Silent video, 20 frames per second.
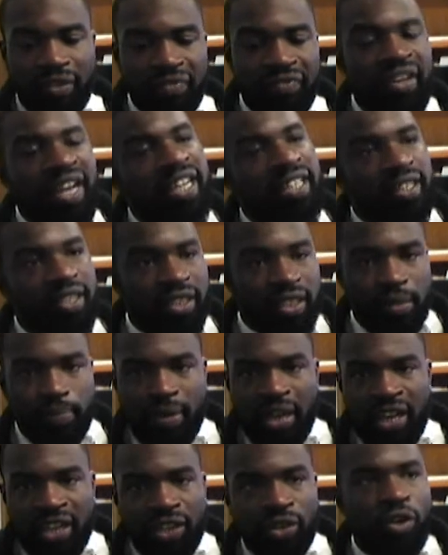faces
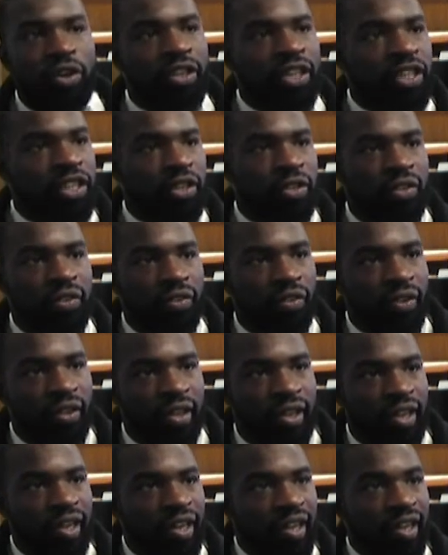depending on the youth.
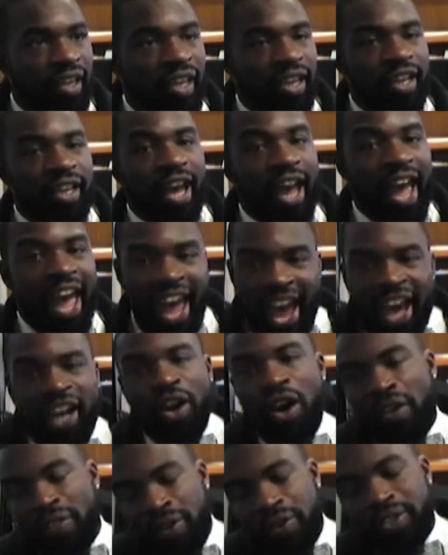Add
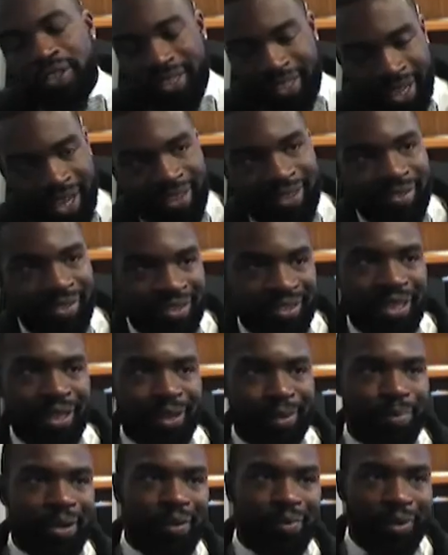all those together and think
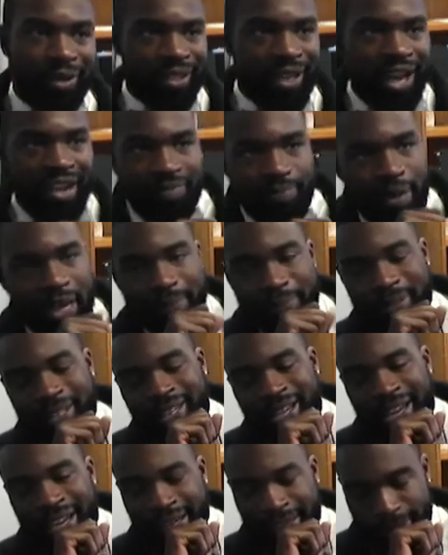about what life might be
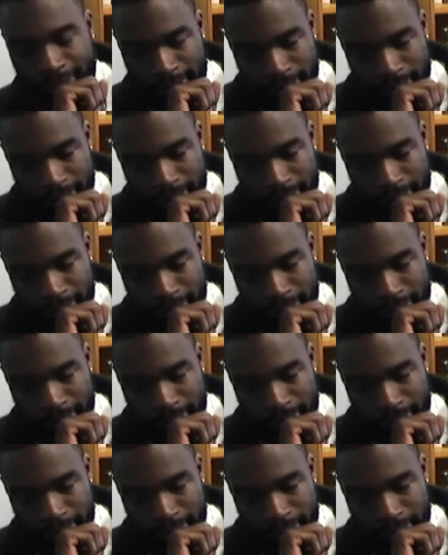like.